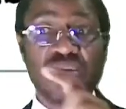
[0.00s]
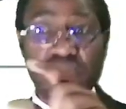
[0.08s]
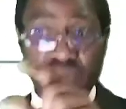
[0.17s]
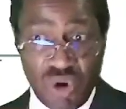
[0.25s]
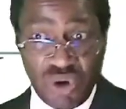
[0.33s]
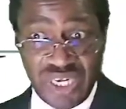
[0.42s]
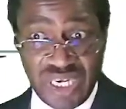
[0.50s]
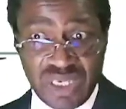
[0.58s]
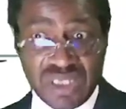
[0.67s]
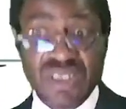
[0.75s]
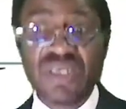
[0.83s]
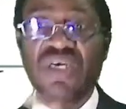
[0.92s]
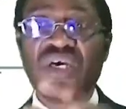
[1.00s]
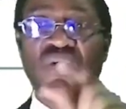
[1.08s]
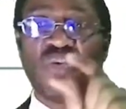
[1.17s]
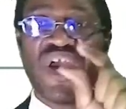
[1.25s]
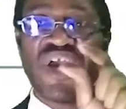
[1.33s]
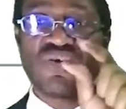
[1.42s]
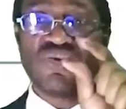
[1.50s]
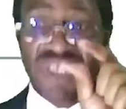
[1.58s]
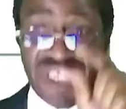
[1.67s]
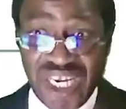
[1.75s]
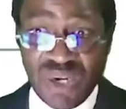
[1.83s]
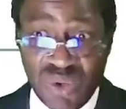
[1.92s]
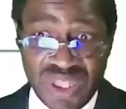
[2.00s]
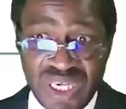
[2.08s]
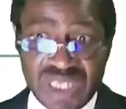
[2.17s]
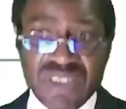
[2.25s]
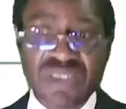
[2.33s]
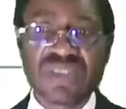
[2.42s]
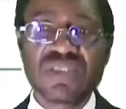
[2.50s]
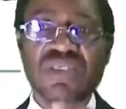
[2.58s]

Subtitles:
model, where you deal with it